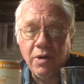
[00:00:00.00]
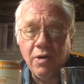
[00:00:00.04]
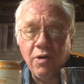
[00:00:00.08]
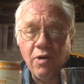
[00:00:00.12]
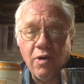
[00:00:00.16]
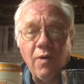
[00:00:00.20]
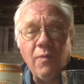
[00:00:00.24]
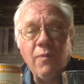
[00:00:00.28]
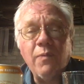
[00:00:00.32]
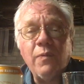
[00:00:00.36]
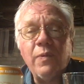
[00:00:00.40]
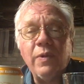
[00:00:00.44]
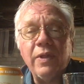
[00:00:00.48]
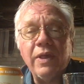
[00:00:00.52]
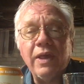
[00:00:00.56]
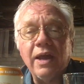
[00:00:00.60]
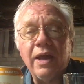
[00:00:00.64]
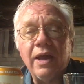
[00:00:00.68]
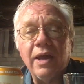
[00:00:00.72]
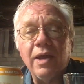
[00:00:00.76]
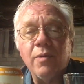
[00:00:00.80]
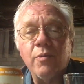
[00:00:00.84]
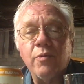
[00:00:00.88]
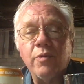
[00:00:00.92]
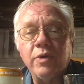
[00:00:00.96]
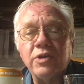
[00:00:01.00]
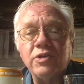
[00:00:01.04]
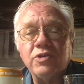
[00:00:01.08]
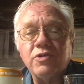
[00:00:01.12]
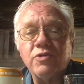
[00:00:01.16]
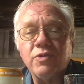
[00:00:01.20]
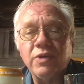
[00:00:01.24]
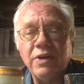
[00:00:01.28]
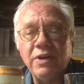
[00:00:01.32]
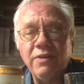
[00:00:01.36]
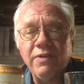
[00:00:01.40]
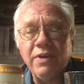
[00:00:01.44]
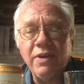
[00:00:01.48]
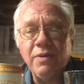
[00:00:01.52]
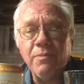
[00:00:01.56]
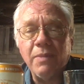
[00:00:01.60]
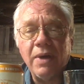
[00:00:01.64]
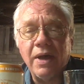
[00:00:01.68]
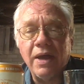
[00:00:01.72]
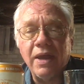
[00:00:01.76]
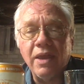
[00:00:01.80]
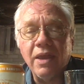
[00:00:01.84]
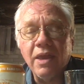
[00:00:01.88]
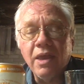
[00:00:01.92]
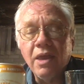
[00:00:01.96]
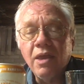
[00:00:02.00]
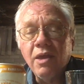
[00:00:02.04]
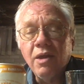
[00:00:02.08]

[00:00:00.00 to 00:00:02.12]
Hopefully I am retrieving my